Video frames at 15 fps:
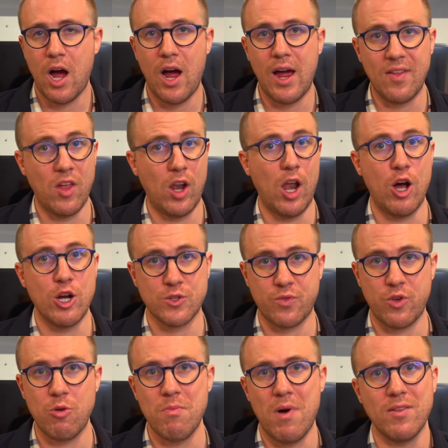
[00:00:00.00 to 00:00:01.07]
in the last
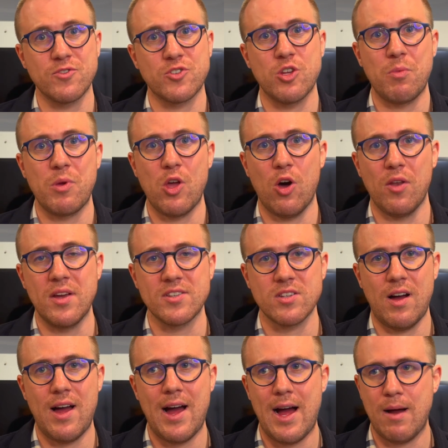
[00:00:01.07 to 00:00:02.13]
few months, to be honest.
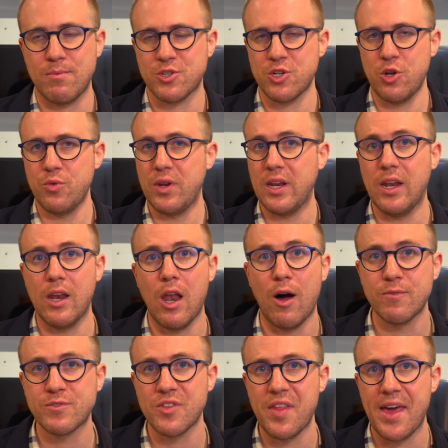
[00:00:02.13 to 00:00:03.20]
I absolutely
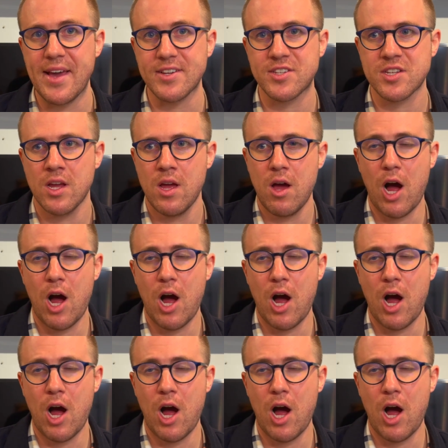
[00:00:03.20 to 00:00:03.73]
loved this.